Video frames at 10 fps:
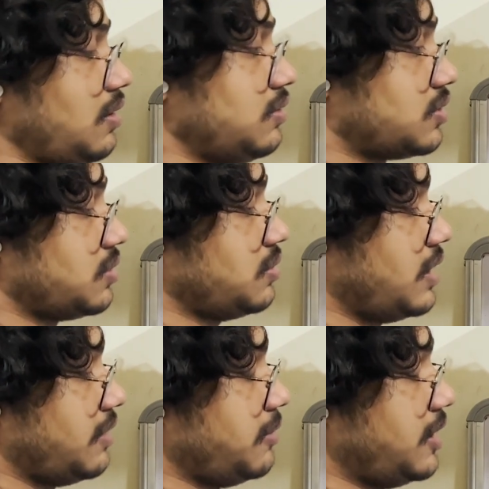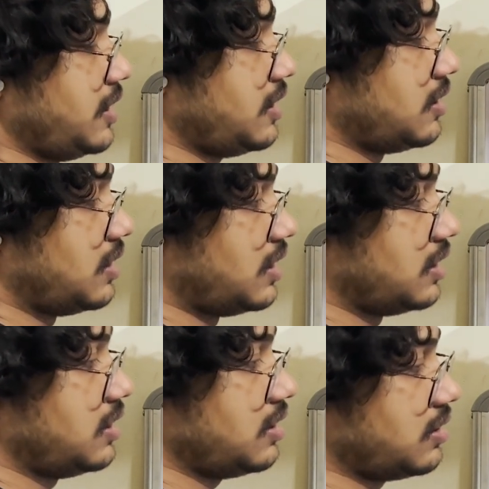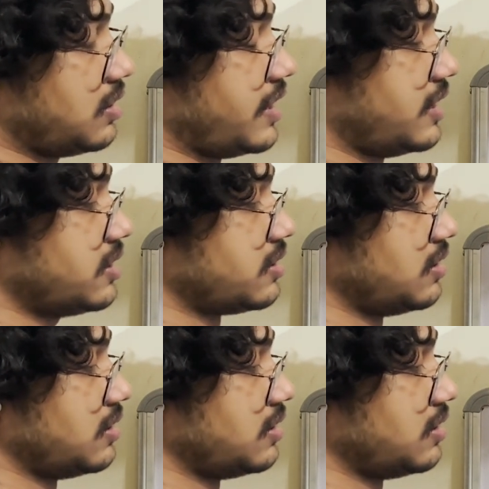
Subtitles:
So let me take another case.